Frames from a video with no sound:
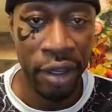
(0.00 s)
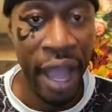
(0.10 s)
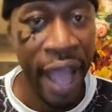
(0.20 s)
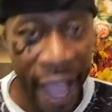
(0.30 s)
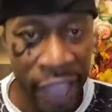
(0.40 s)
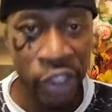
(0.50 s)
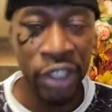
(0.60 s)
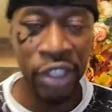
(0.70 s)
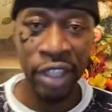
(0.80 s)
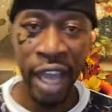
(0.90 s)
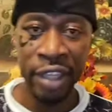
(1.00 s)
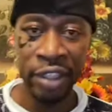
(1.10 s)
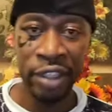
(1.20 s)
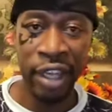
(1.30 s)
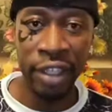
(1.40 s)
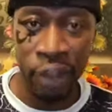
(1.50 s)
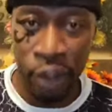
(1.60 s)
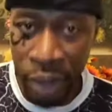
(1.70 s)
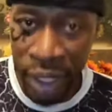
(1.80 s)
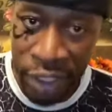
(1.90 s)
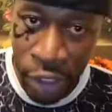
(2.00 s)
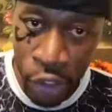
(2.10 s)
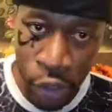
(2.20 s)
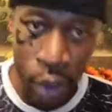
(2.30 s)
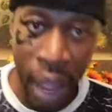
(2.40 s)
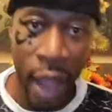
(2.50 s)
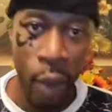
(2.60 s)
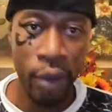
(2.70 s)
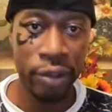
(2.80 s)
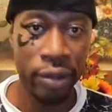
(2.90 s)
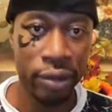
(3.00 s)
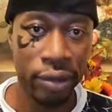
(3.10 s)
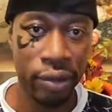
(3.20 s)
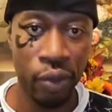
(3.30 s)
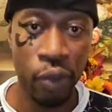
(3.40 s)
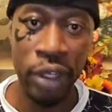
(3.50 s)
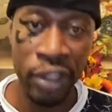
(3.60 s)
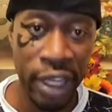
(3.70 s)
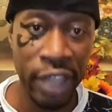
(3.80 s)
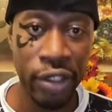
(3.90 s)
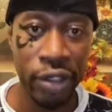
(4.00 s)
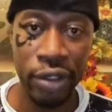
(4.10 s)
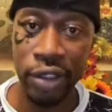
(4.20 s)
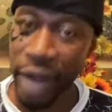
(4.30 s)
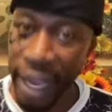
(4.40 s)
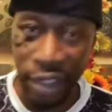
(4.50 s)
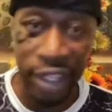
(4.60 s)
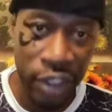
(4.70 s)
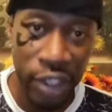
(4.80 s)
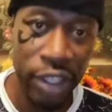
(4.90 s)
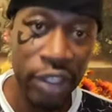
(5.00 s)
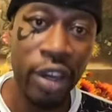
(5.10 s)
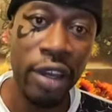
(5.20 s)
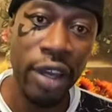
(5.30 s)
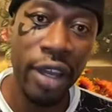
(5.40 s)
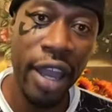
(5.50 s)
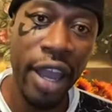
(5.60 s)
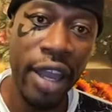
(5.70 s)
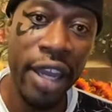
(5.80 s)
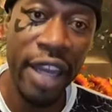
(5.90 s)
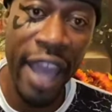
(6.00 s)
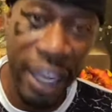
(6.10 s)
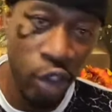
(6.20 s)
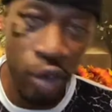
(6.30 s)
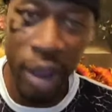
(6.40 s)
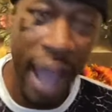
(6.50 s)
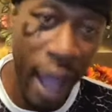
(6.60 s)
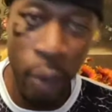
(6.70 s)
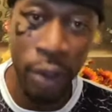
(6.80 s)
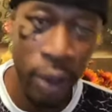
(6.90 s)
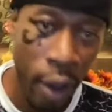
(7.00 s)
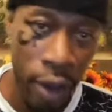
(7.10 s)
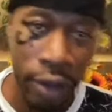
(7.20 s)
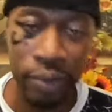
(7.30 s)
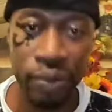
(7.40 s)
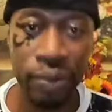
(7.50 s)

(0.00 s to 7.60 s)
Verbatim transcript: I actually decided today to do an additional hour for the session. So that session is an extra hour long